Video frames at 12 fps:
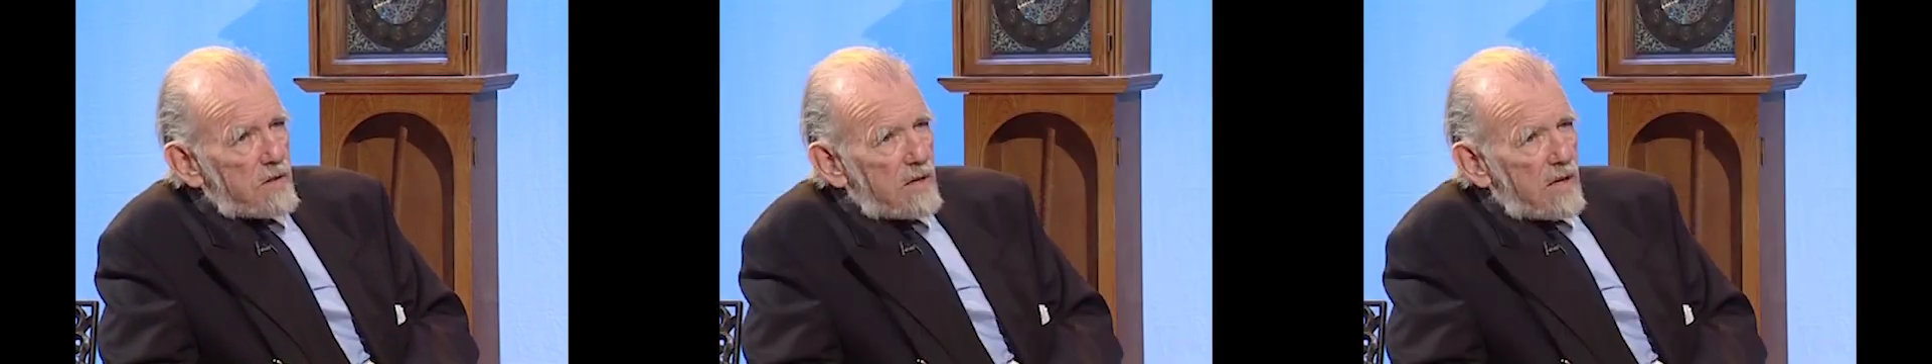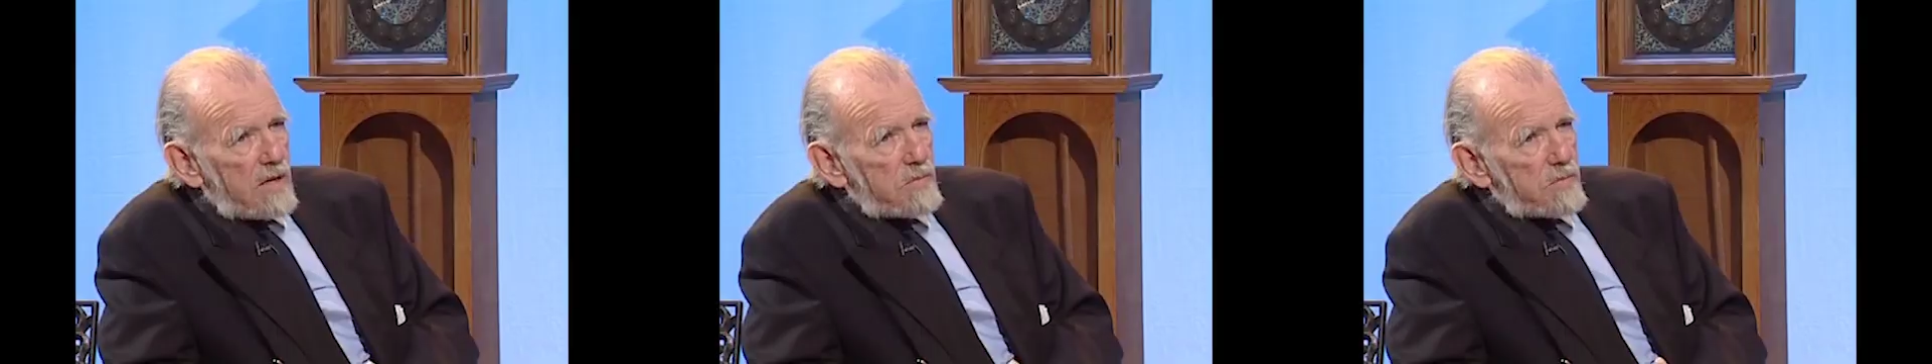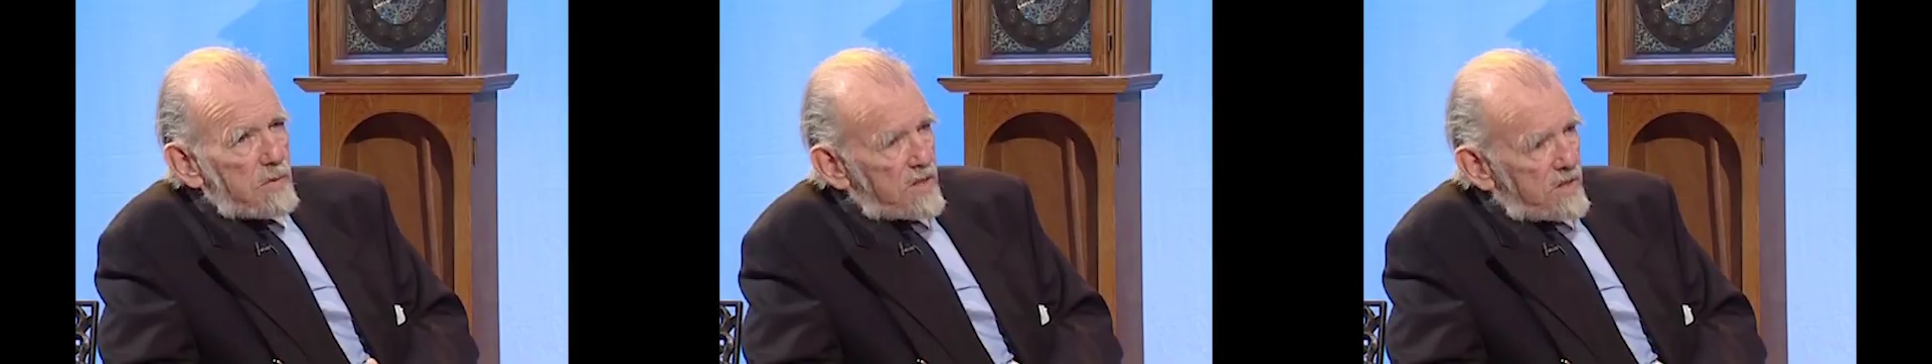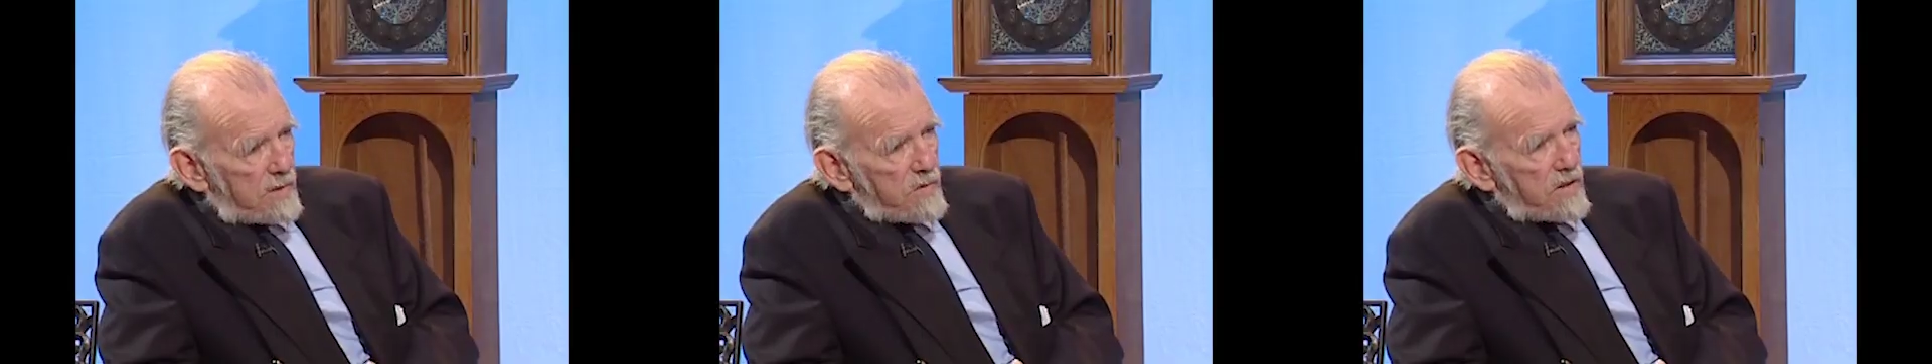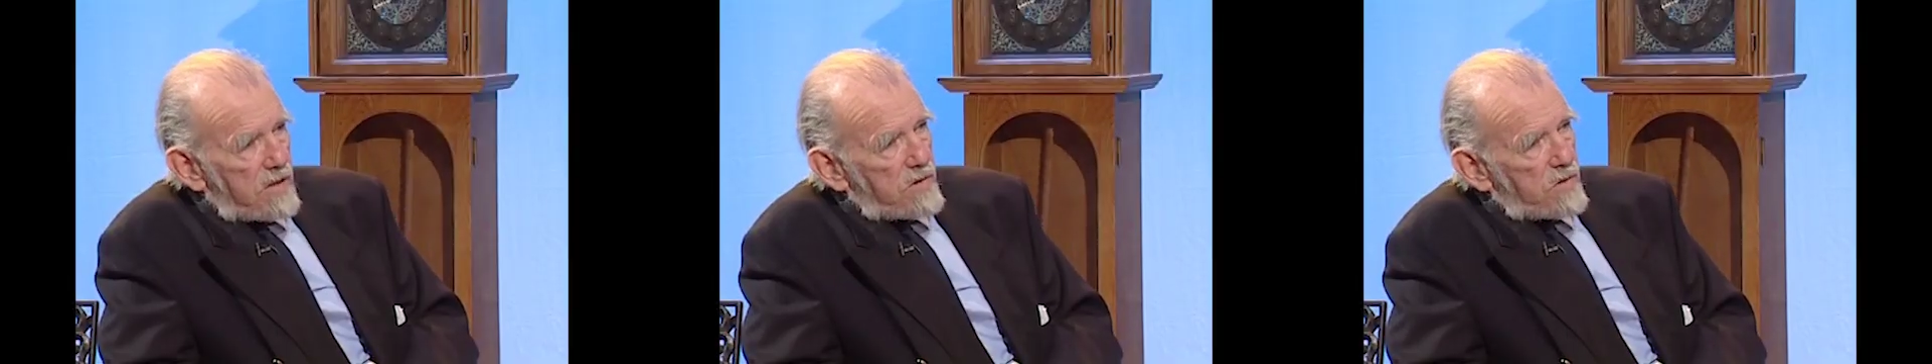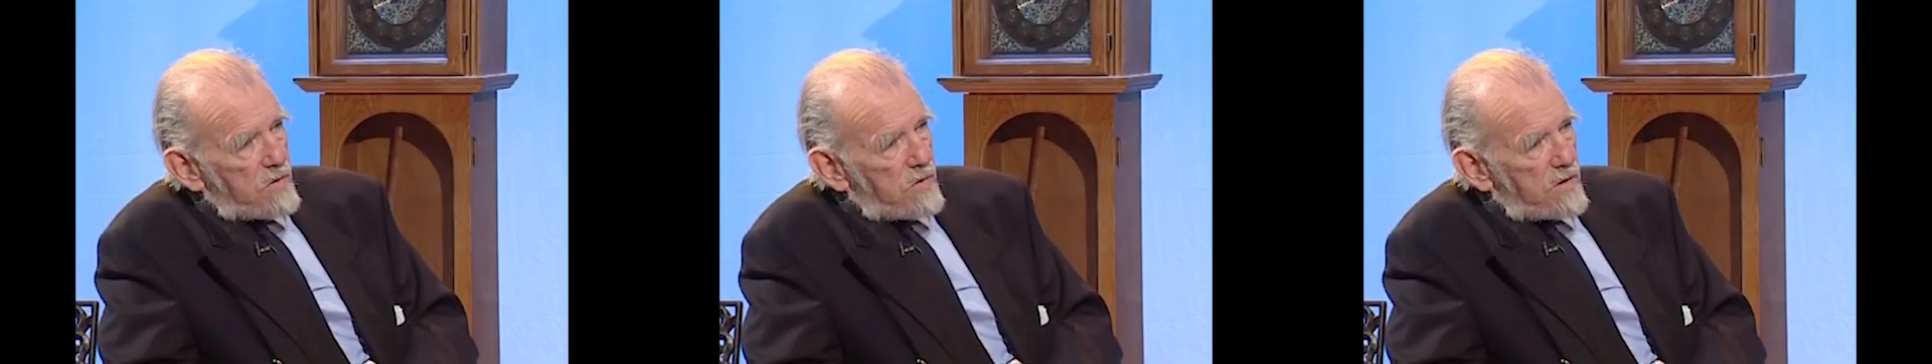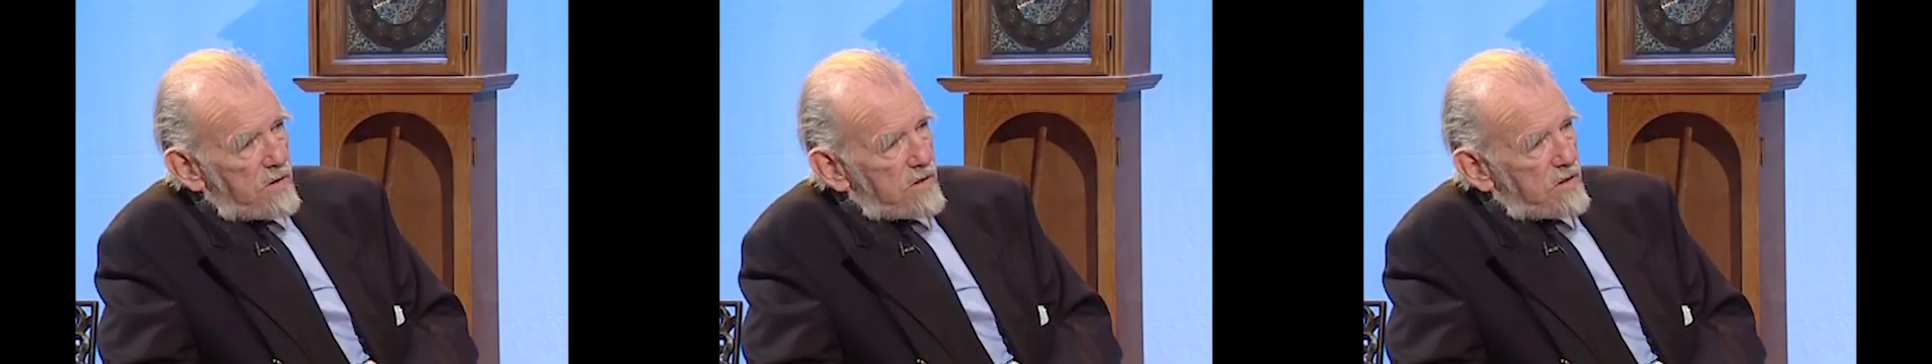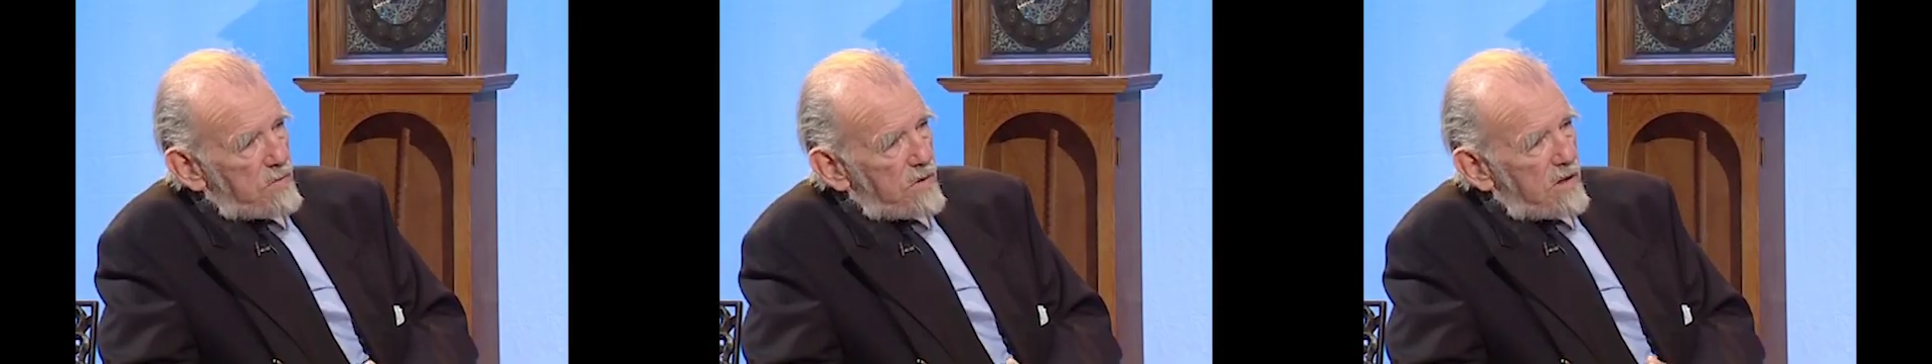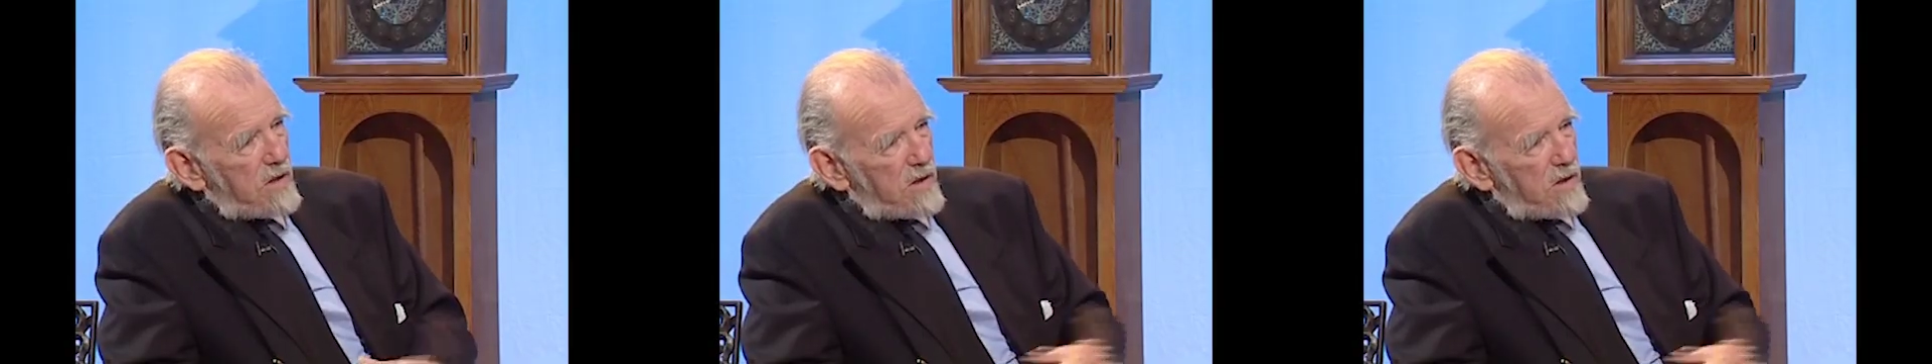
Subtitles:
claims by some of those orders to be